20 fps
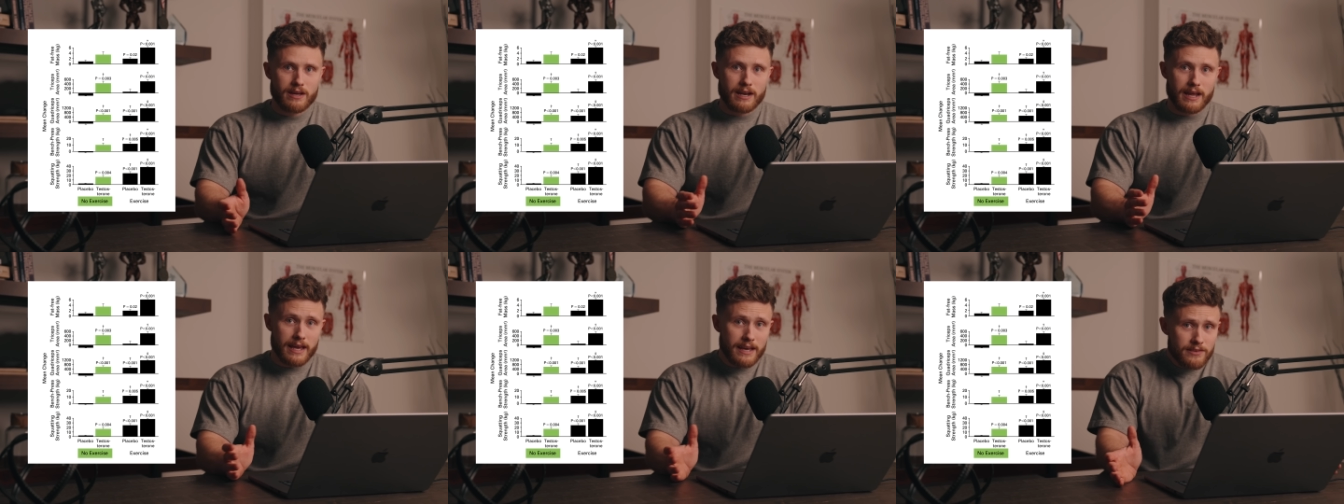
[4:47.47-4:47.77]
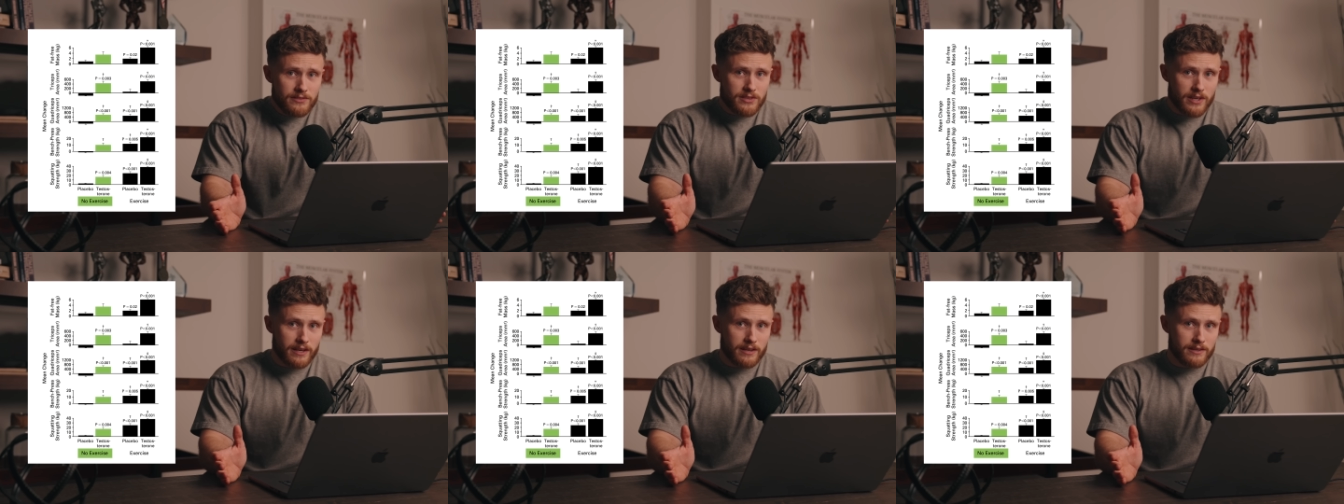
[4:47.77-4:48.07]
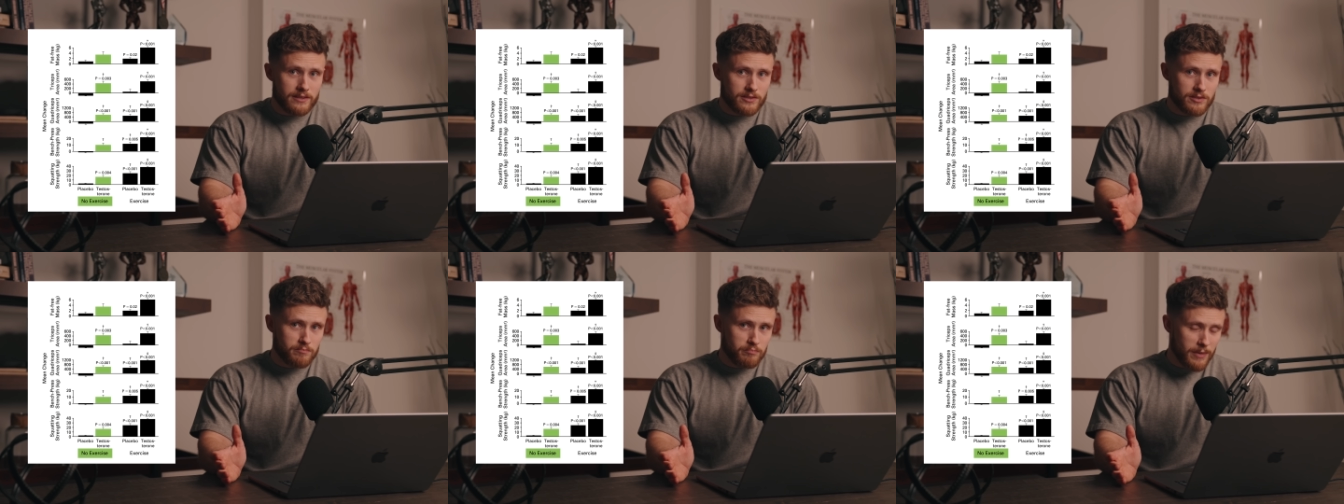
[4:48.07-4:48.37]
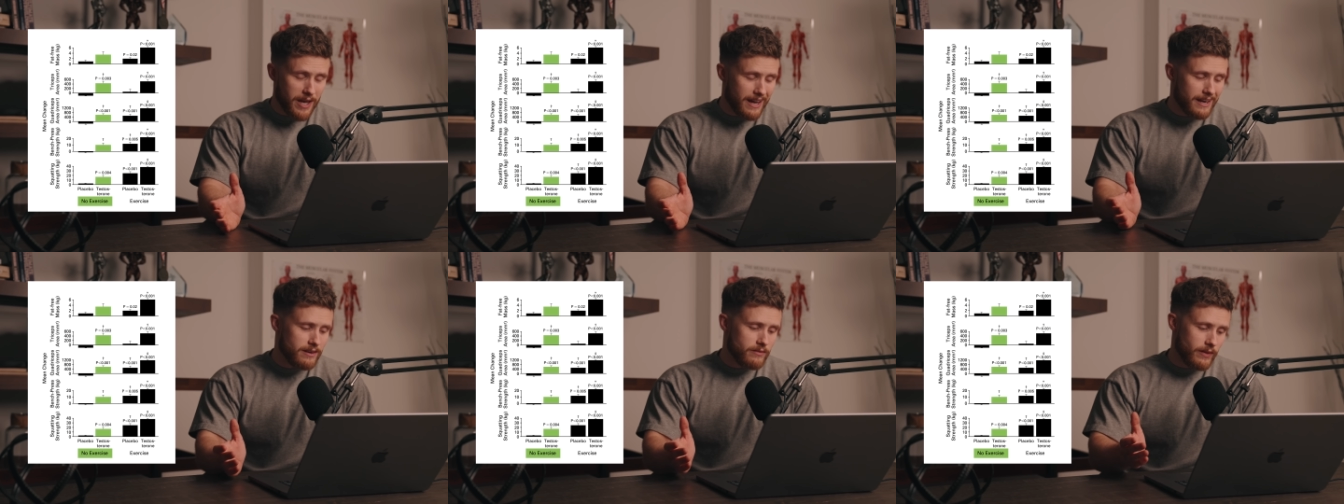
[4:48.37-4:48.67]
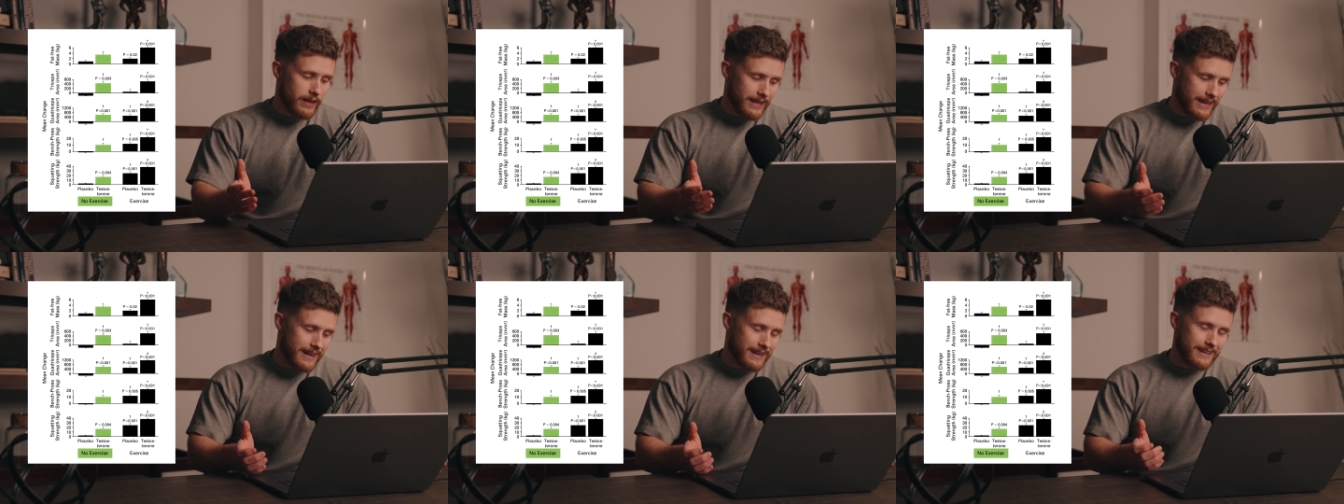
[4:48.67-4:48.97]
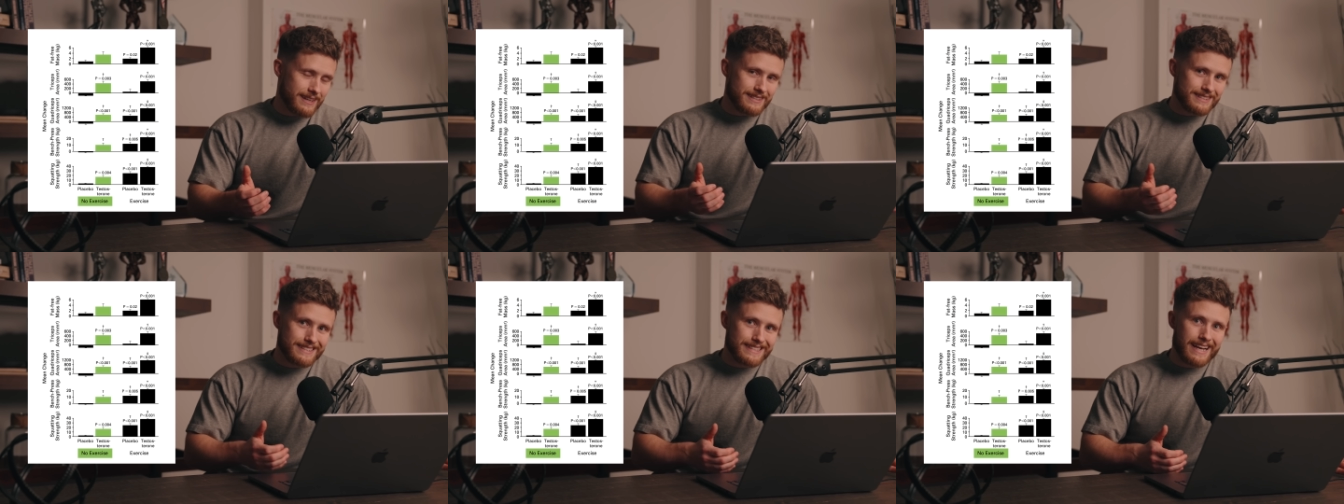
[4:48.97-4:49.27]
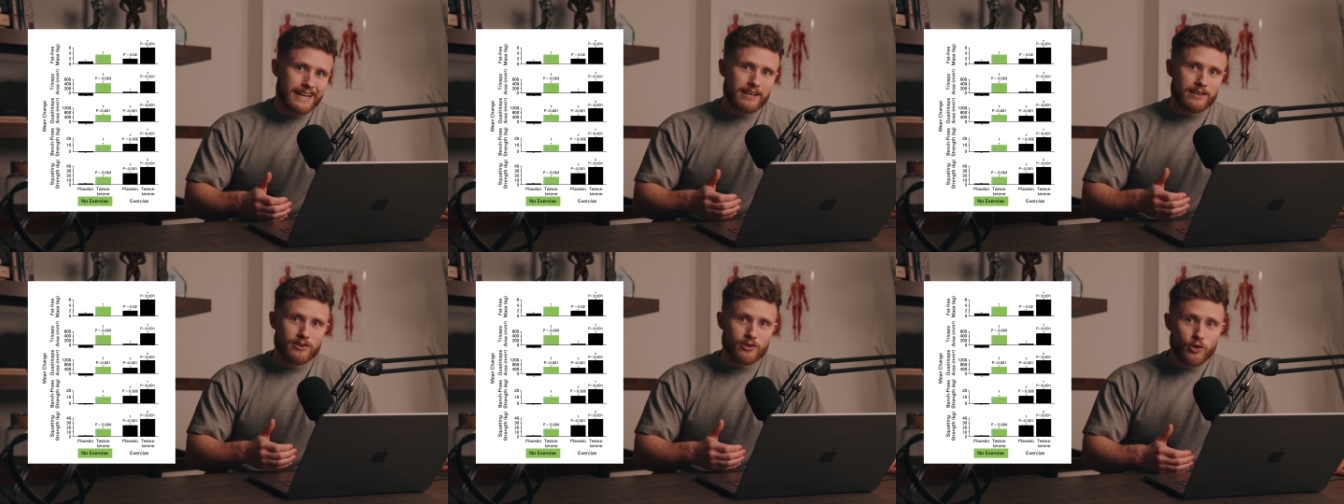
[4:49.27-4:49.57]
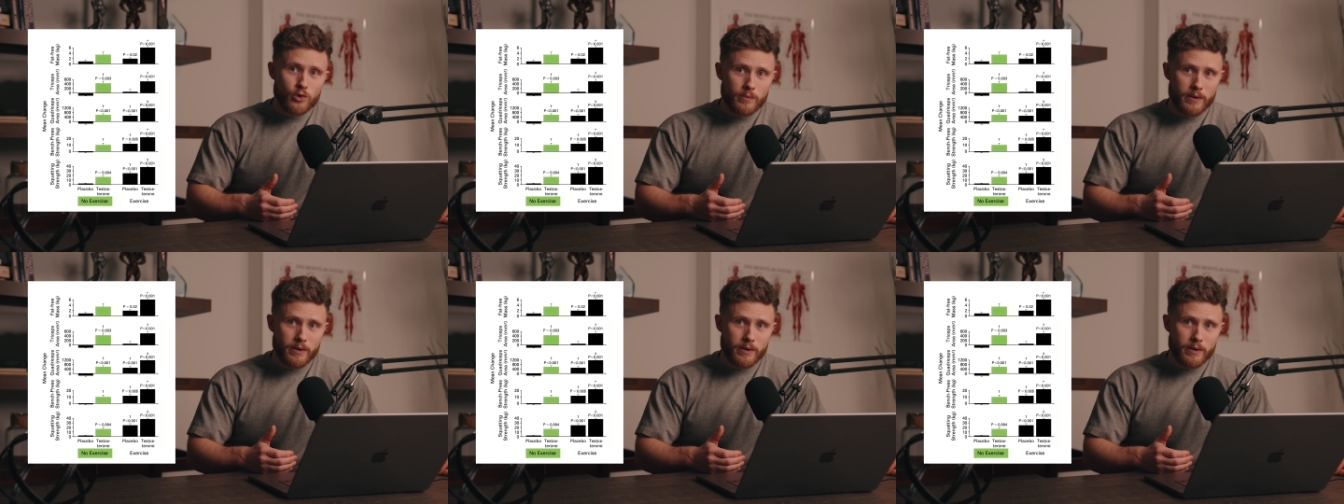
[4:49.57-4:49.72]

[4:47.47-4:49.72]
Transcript: Enhancing is kind of like getting a second